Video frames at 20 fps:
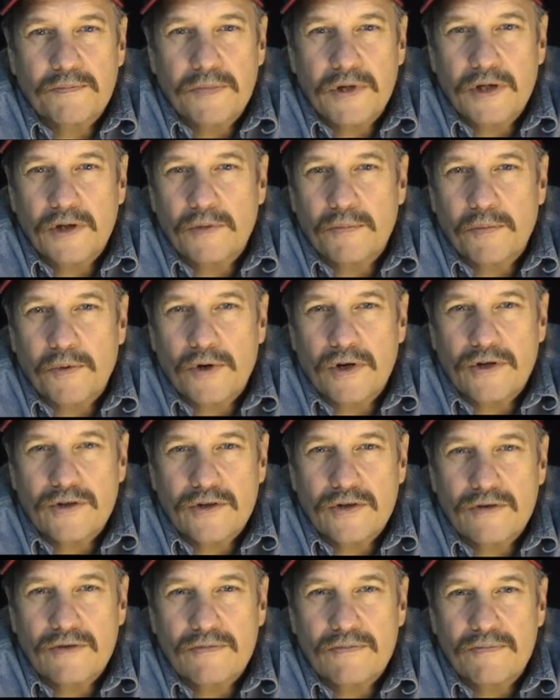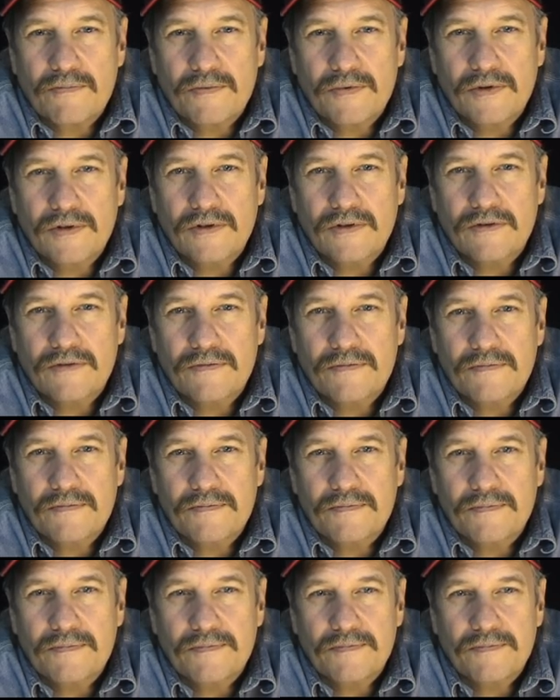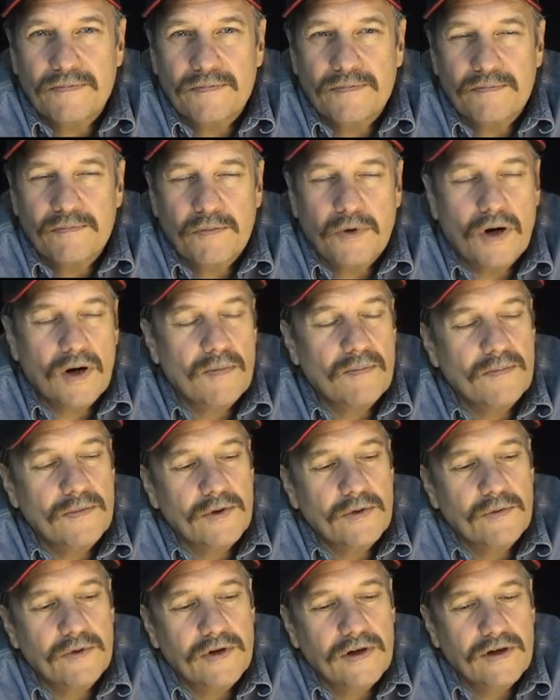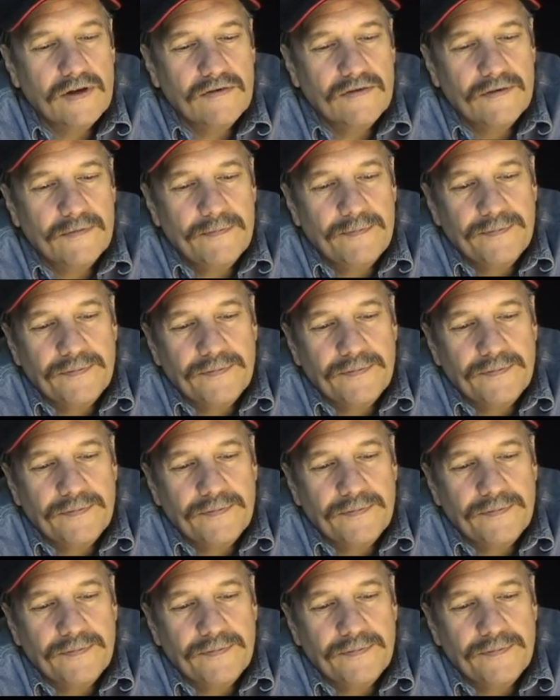peer pressure problem that we have.